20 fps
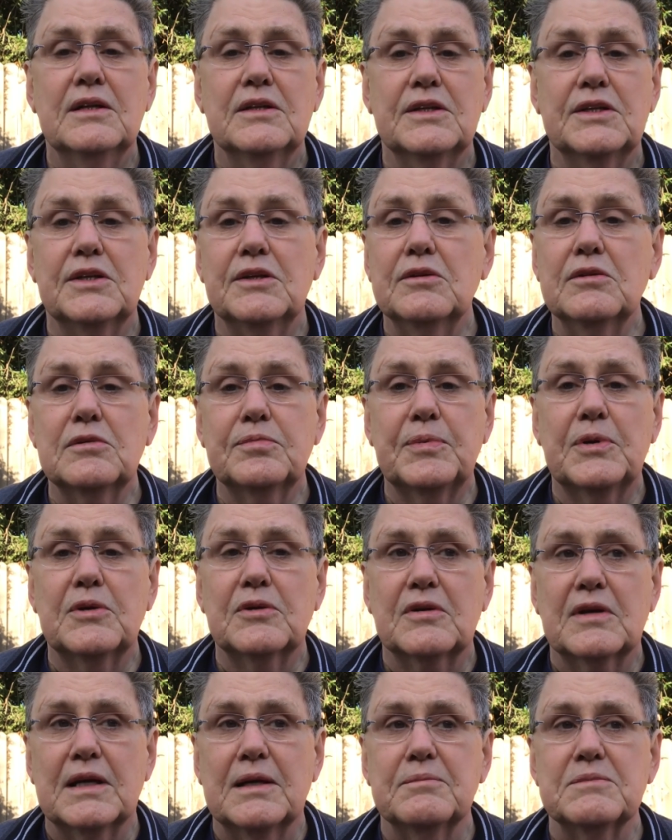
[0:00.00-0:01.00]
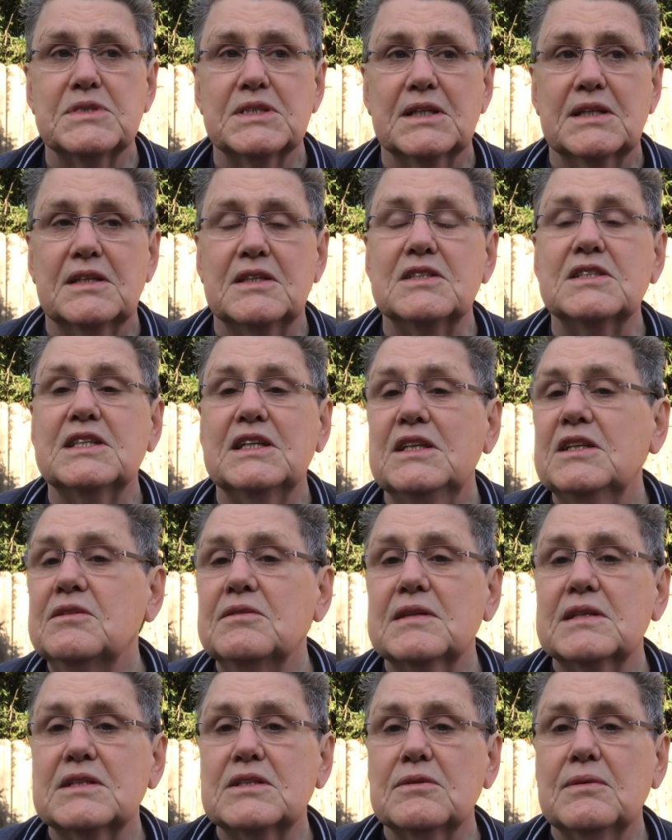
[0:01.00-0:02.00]
the youth programs are
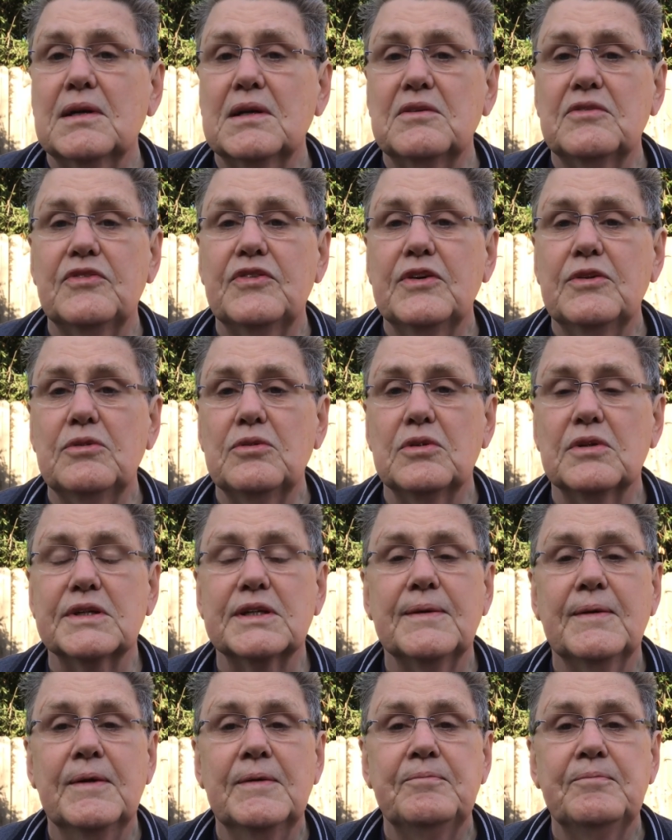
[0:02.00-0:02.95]
continuing to unfold